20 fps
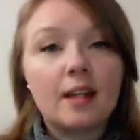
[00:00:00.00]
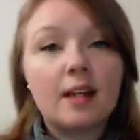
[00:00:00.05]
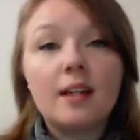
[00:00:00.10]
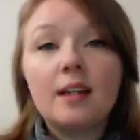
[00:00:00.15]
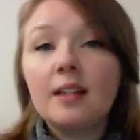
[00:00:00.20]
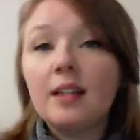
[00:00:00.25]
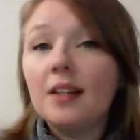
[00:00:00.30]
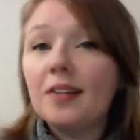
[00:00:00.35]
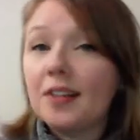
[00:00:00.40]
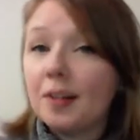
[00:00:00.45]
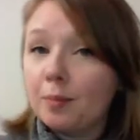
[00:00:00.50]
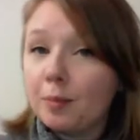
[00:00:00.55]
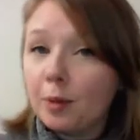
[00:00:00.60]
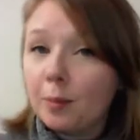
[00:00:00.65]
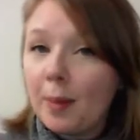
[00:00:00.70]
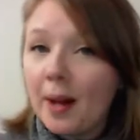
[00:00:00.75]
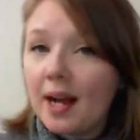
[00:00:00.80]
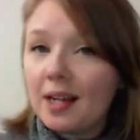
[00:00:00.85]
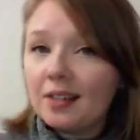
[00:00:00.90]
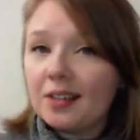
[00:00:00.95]
the simple
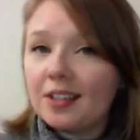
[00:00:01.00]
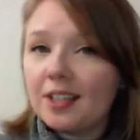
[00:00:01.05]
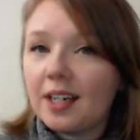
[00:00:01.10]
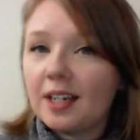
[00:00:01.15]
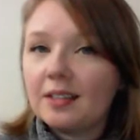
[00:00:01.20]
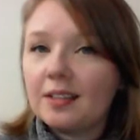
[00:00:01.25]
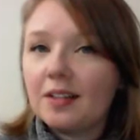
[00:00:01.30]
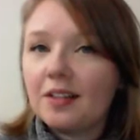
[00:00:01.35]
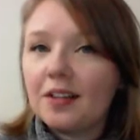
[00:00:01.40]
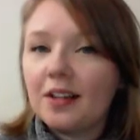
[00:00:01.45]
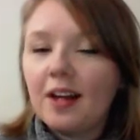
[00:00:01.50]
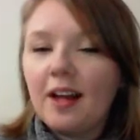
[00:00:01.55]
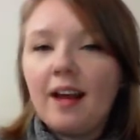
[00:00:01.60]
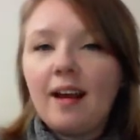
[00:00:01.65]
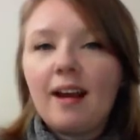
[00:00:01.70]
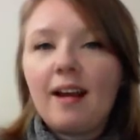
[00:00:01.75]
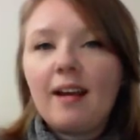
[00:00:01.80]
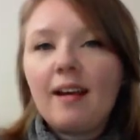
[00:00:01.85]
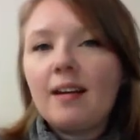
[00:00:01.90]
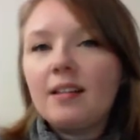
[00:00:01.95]
past tense,
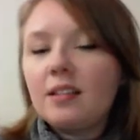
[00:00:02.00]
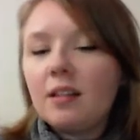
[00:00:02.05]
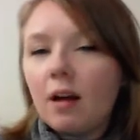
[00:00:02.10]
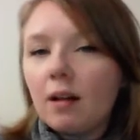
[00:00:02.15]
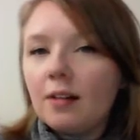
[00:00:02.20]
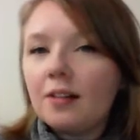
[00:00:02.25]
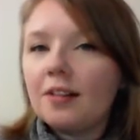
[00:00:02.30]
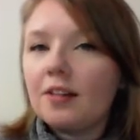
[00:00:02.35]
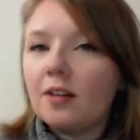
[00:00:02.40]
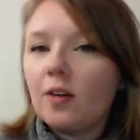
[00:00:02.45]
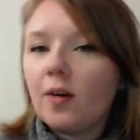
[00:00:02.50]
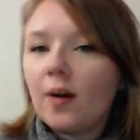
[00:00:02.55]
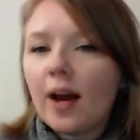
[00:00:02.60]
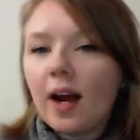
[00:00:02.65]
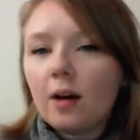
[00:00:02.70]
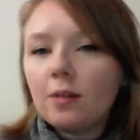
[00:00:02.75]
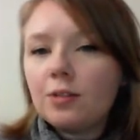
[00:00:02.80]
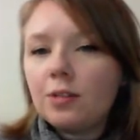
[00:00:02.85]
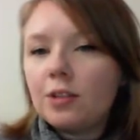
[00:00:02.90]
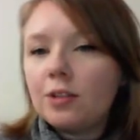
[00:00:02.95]
and also how
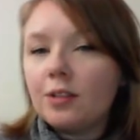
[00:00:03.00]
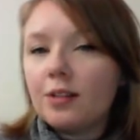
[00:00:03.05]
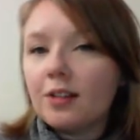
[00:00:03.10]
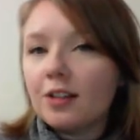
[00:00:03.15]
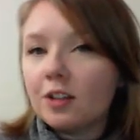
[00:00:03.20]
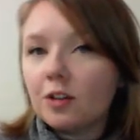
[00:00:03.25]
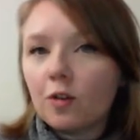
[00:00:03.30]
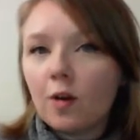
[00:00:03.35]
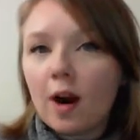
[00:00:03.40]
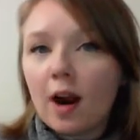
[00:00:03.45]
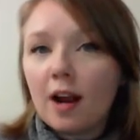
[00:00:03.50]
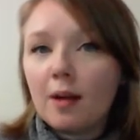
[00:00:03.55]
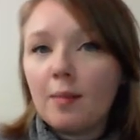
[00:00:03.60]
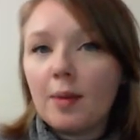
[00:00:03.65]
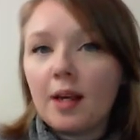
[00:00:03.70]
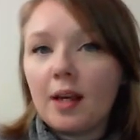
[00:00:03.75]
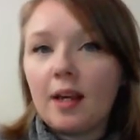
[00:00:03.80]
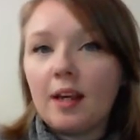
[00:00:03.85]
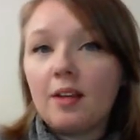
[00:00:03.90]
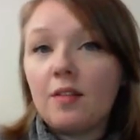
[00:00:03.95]
to describe
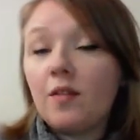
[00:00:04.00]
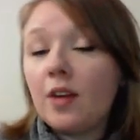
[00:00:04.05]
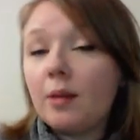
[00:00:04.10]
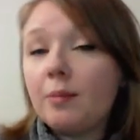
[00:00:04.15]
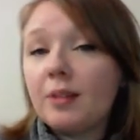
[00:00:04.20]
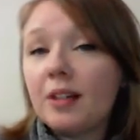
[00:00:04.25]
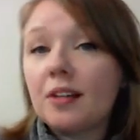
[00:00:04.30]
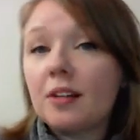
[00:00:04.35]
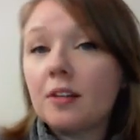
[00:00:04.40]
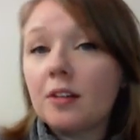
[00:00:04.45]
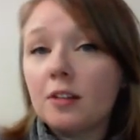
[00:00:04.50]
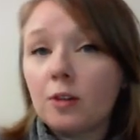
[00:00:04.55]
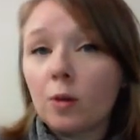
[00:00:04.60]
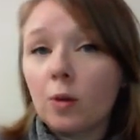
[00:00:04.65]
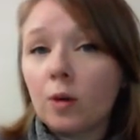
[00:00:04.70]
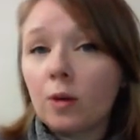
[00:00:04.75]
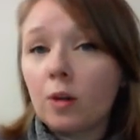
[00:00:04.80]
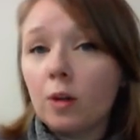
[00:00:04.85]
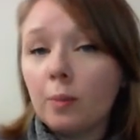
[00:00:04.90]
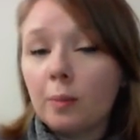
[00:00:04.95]
a famous
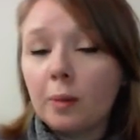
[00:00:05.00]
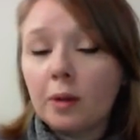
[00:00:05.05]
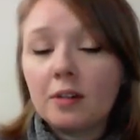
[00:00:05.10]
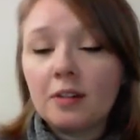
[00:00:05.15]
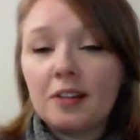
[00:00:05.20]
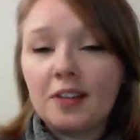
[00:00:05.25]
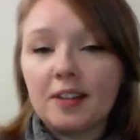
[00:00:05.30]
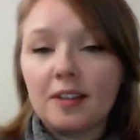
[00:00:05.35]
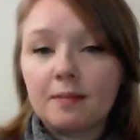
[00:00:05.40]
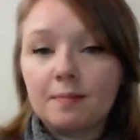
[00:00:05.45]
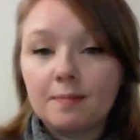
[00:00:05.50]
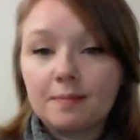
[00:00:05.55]
historical person.